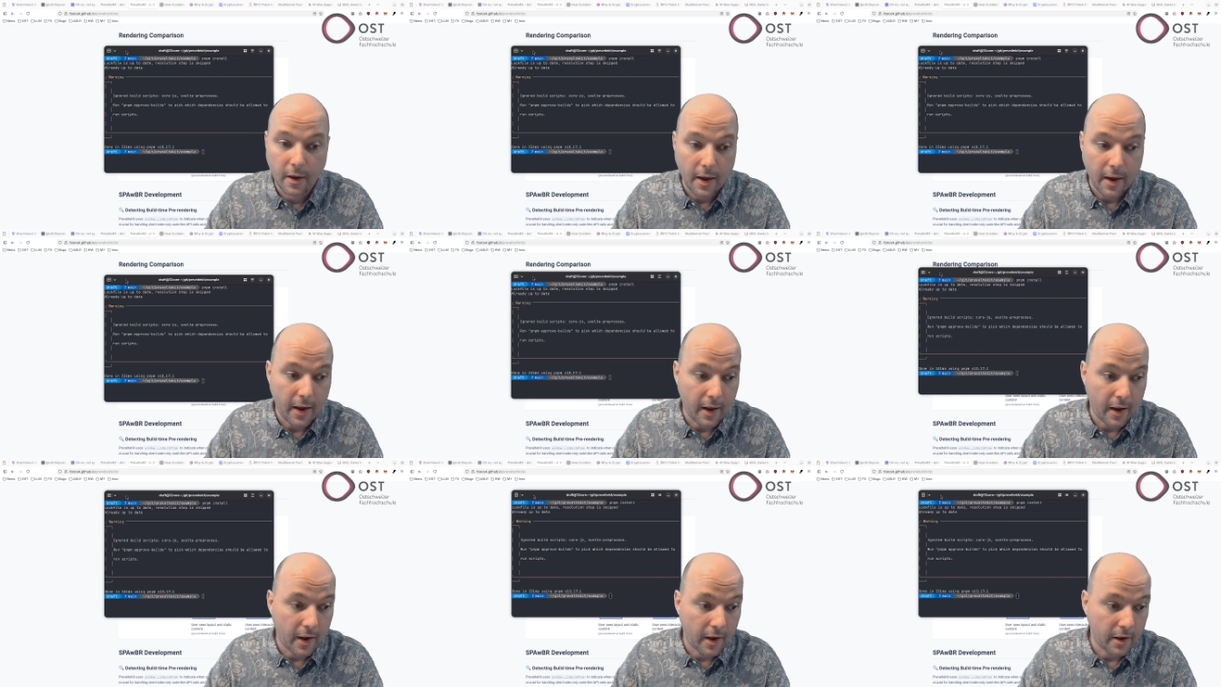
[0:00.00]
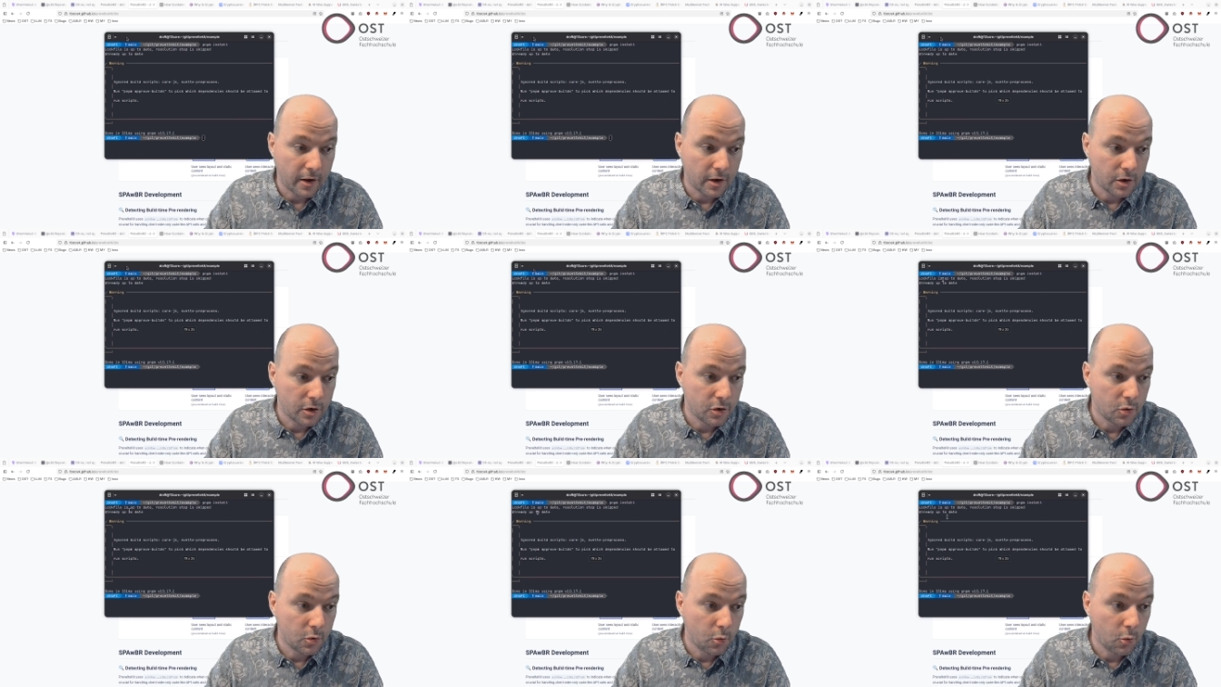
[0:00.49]
I
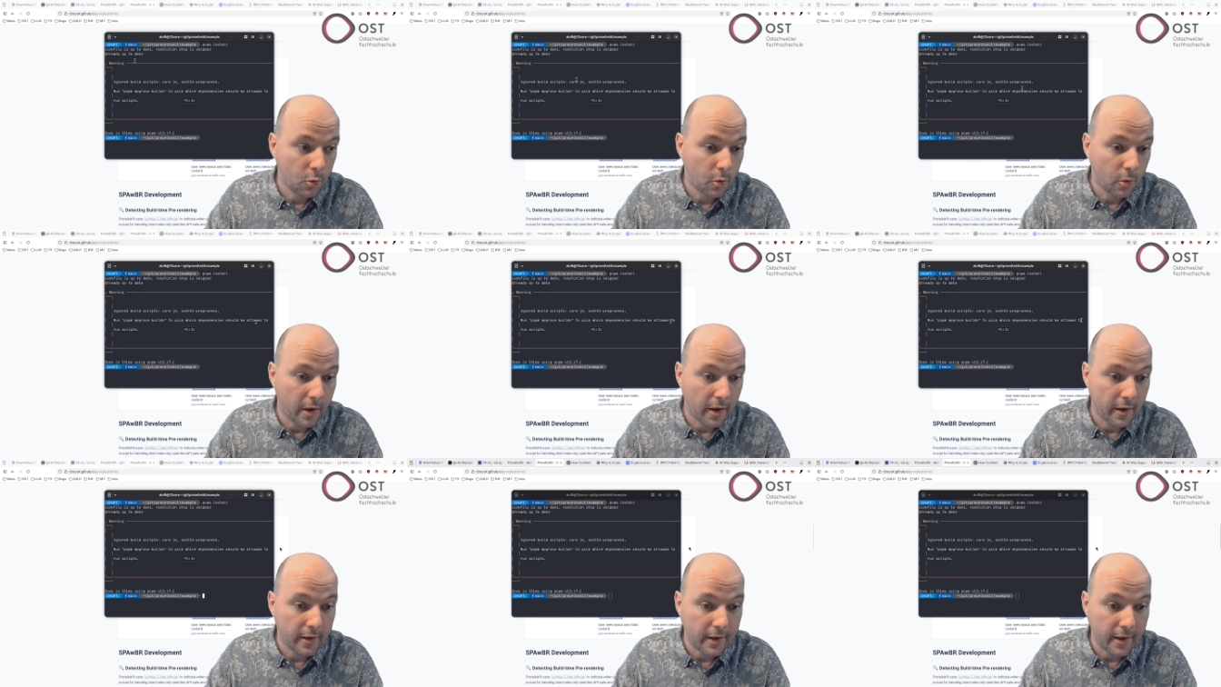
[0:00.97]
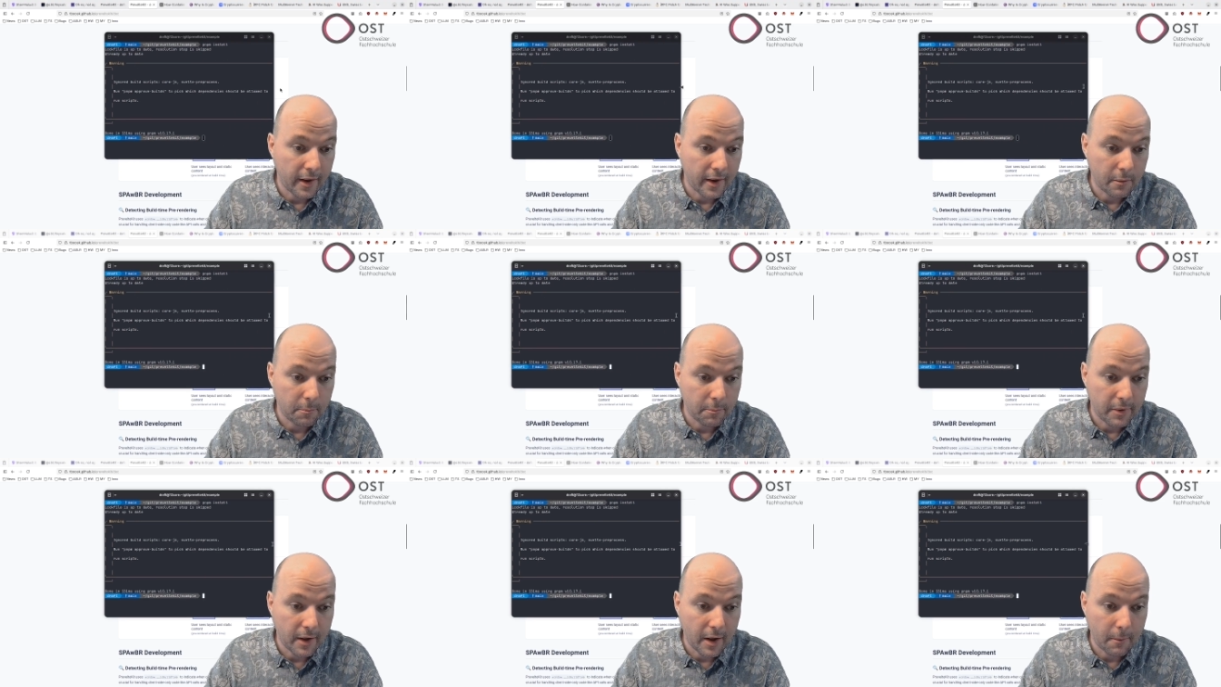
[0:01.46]
do an
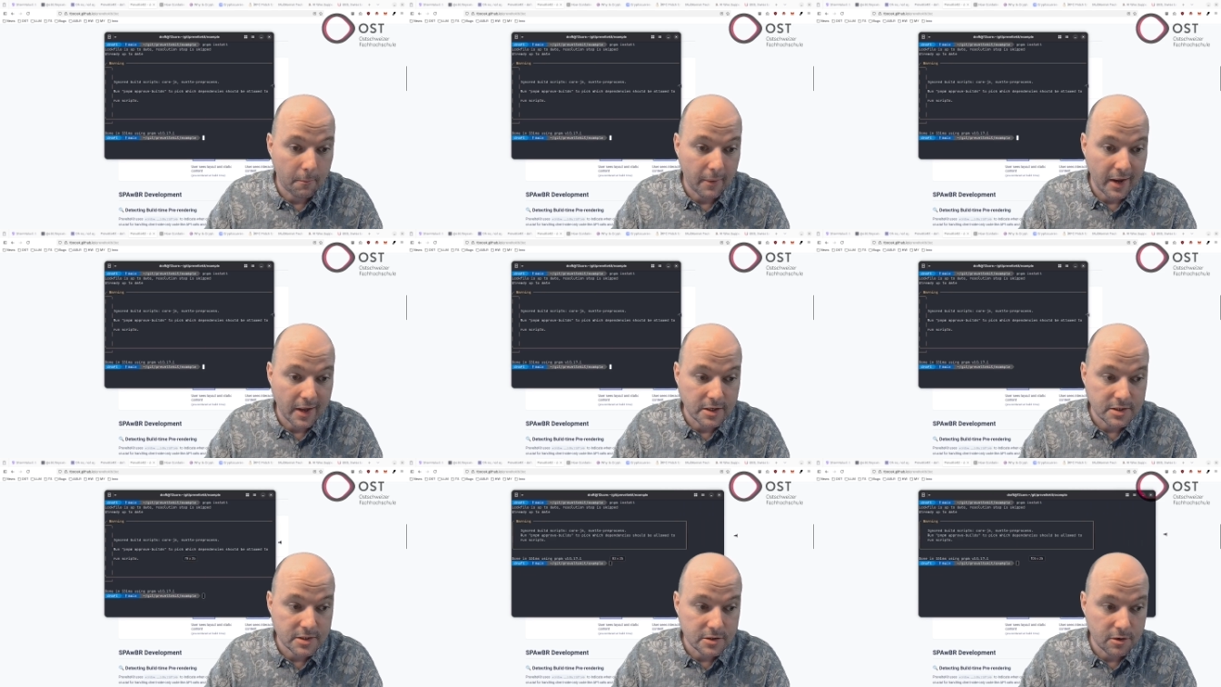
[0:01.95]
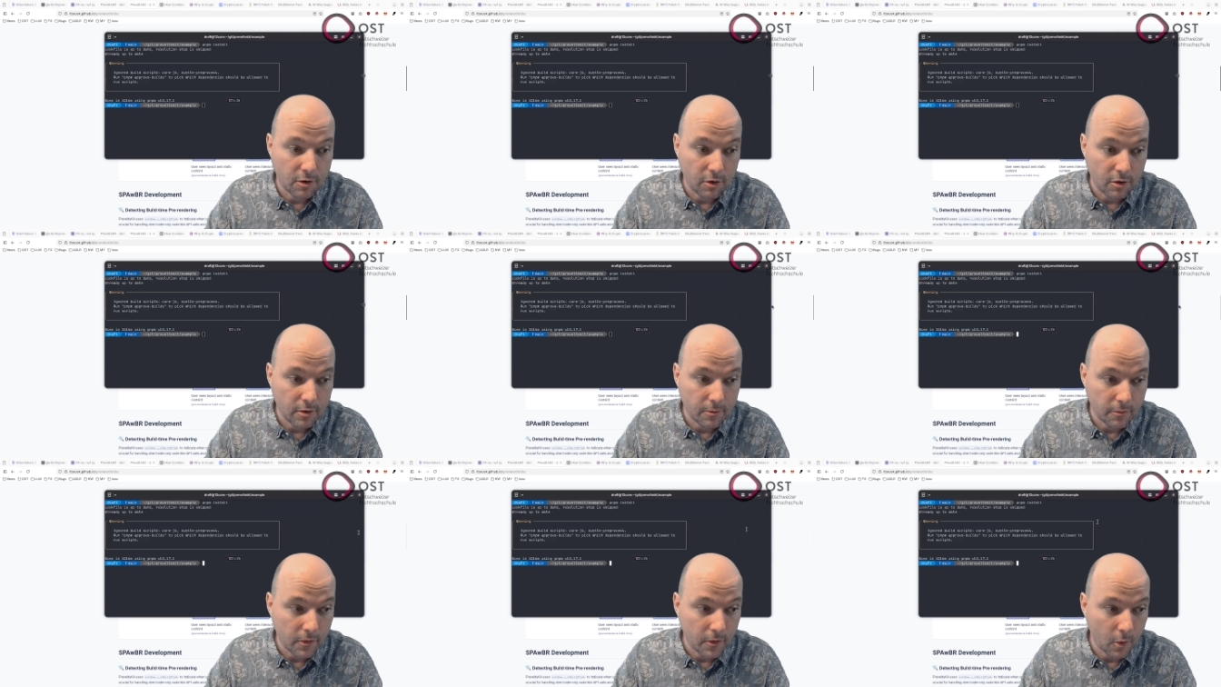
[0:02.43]
npm install,